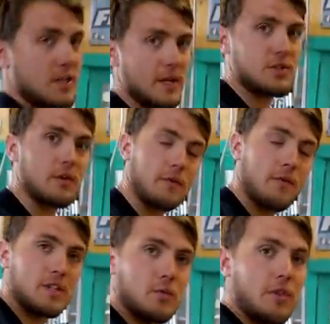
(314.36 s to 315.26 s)
Especially if you're
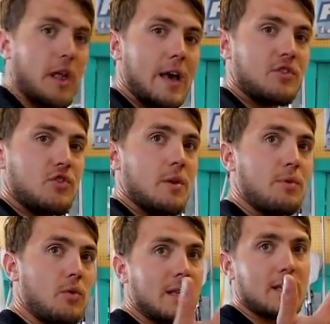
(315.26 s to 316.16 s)
fishing with live
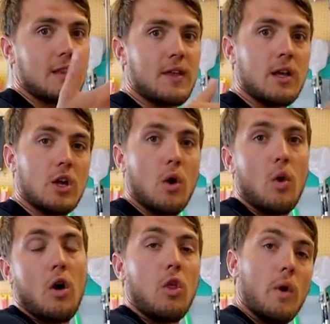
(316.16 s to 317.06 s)
shrimp, you let that thing
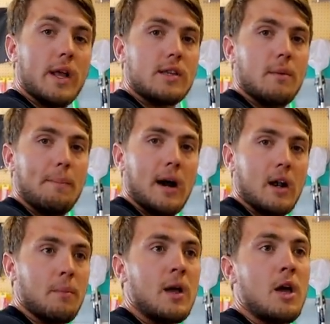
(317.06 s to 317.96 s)
go all the way to the
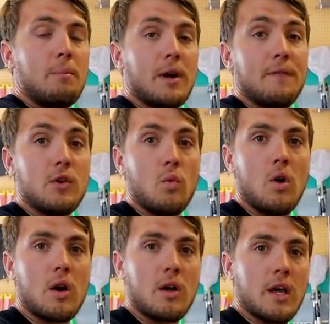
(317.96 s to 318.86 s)
bottom. But if you
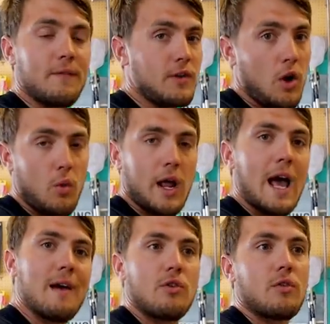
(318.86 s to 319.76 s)
want to, if you don't want to
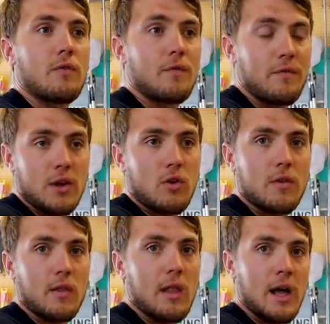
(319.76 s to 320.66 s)
have your finger
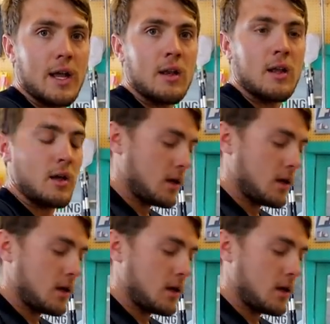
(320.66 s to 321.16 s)
on the line,